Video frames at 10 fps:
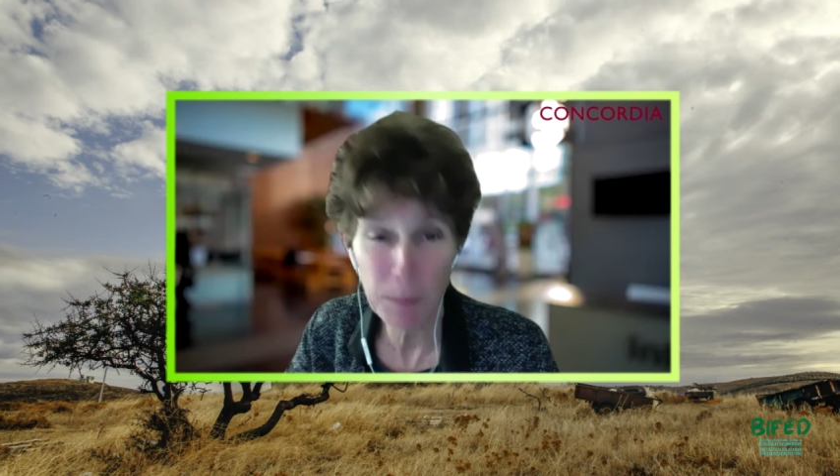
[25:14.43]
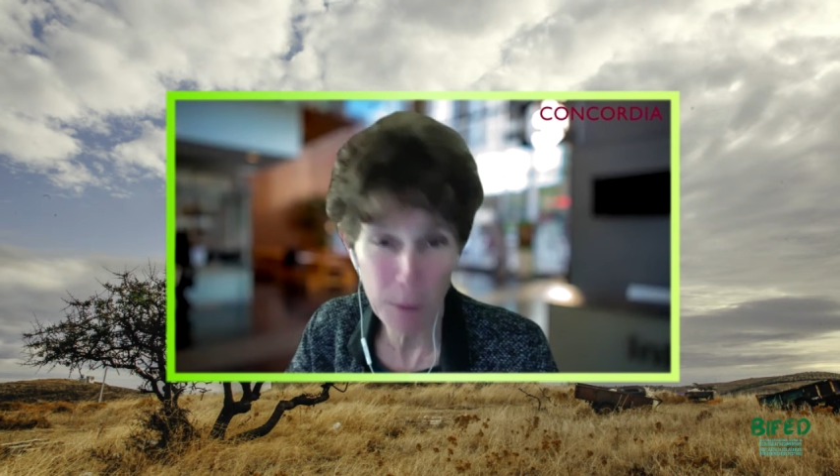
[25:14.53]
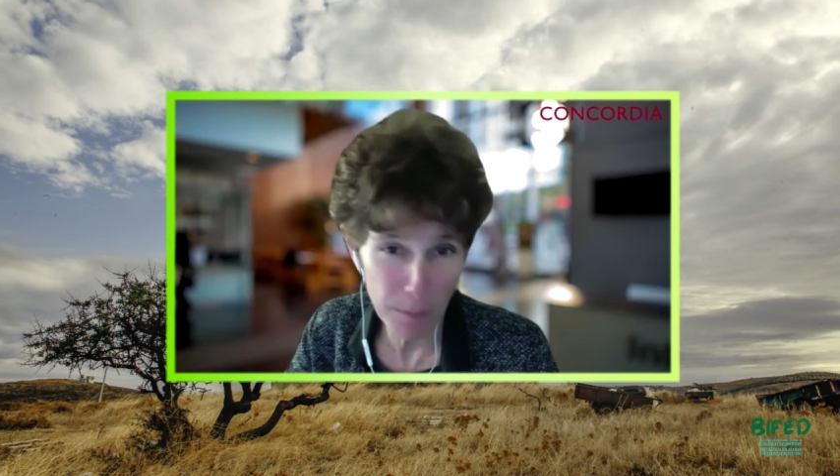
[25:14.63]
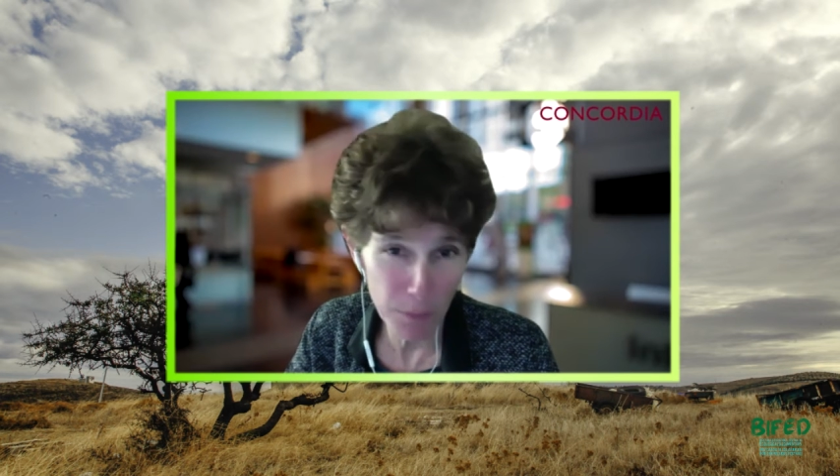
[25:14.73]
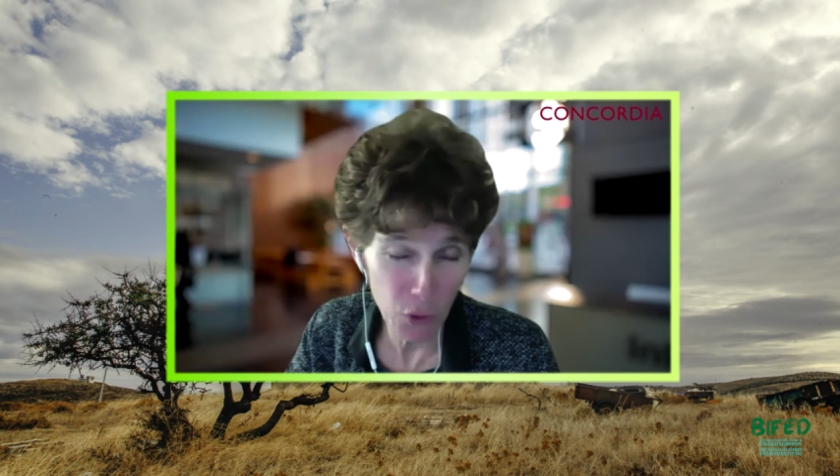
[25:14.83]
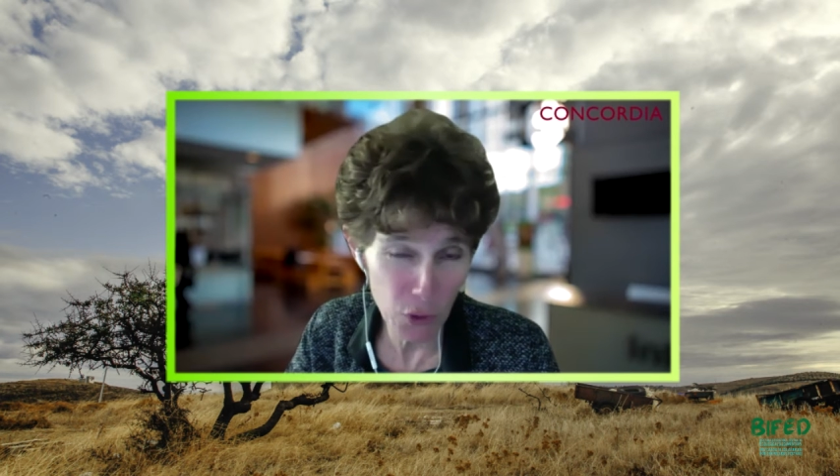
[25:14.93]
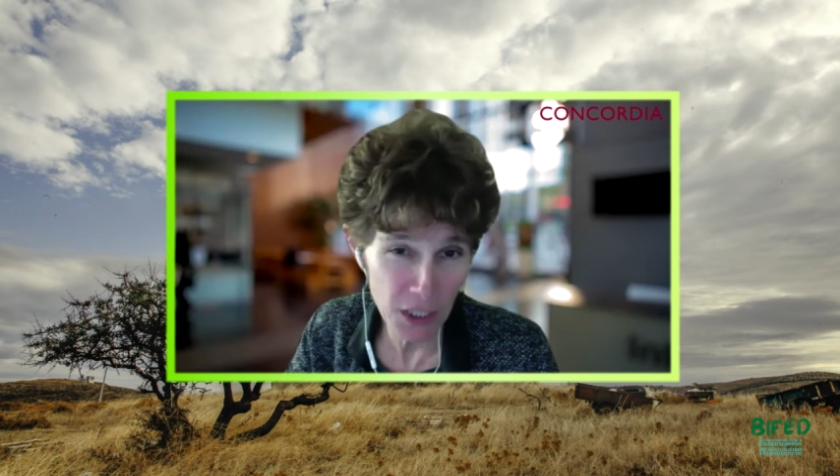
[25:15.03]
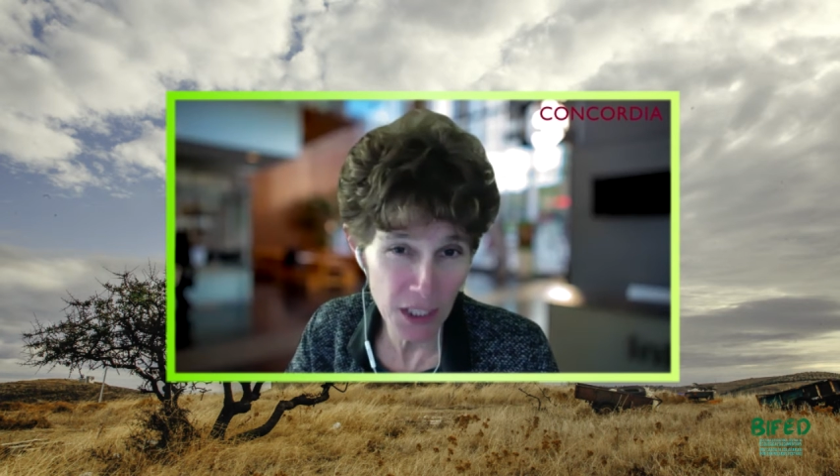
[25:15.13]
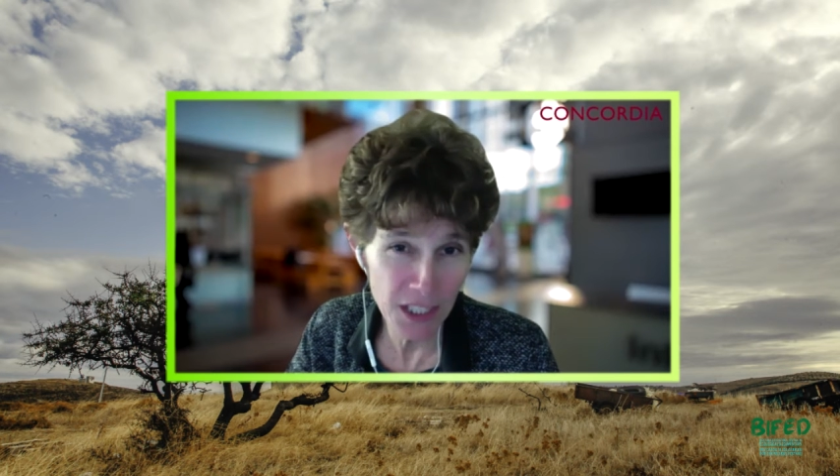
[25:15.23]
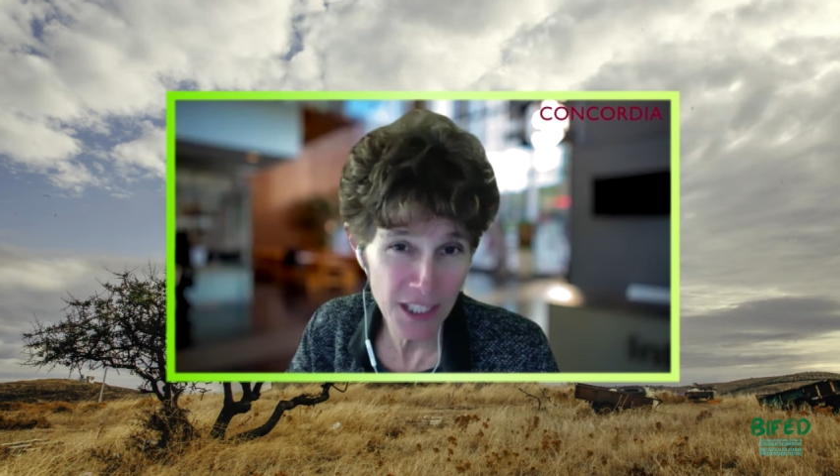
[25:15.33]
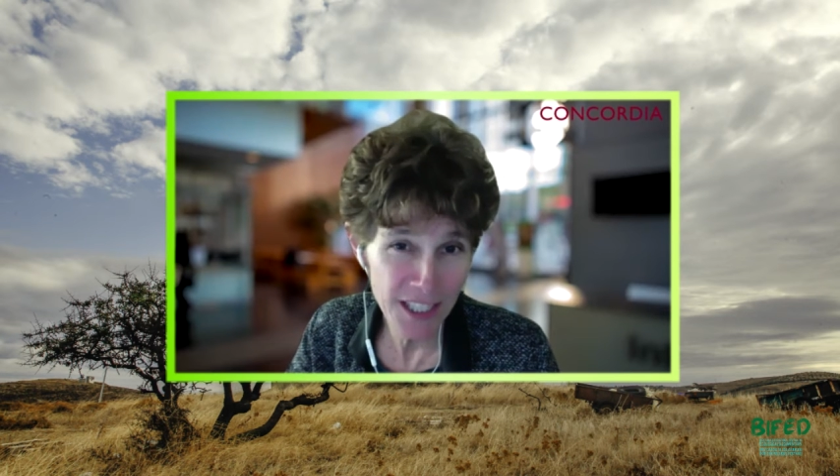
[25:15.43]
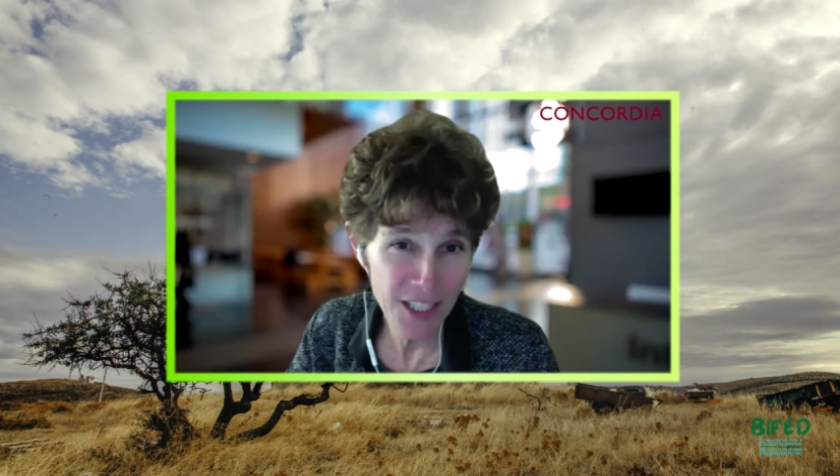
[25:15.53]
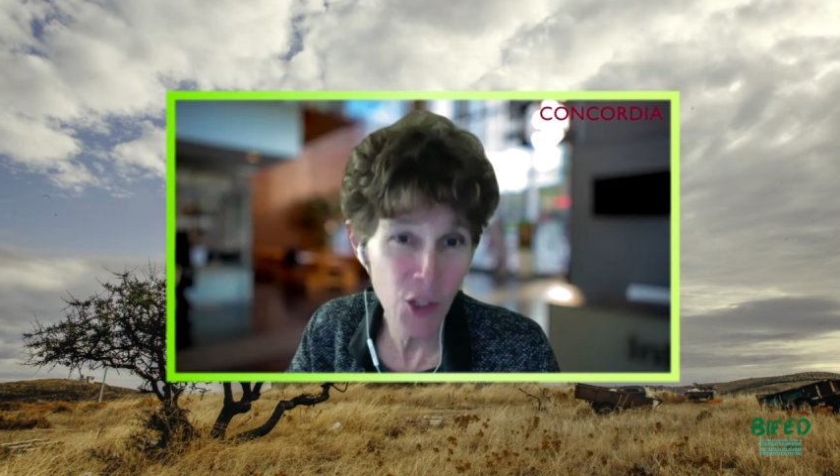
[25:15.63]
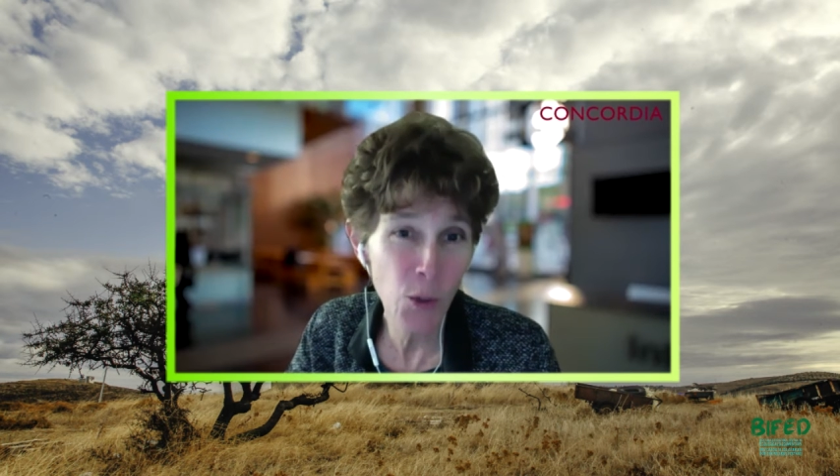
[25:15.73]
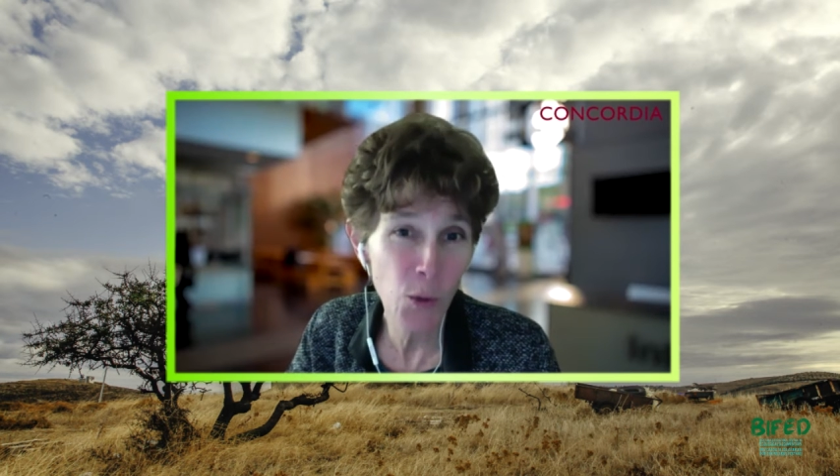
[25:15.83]
members
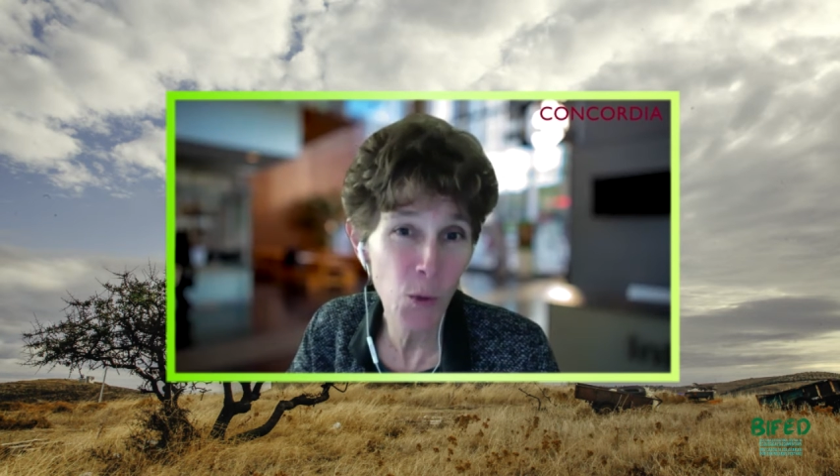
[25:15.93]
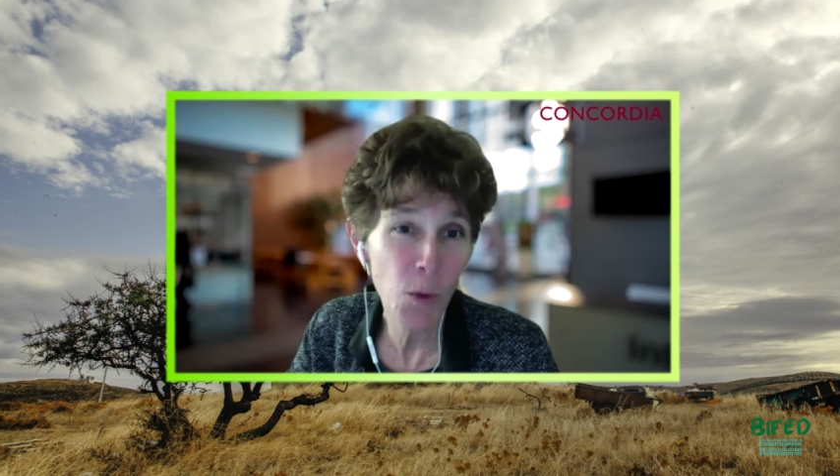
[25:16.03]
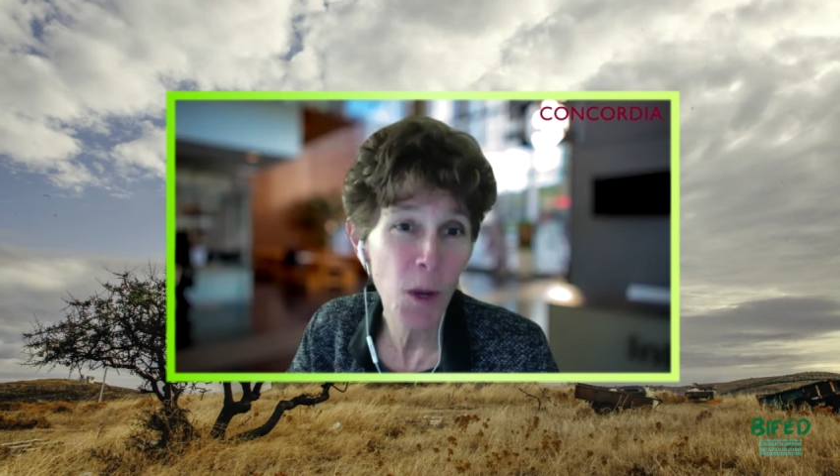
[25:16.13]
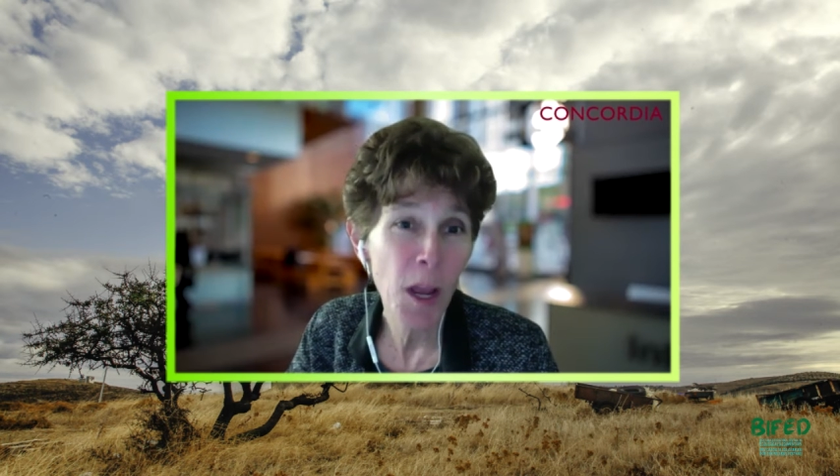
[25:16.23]
to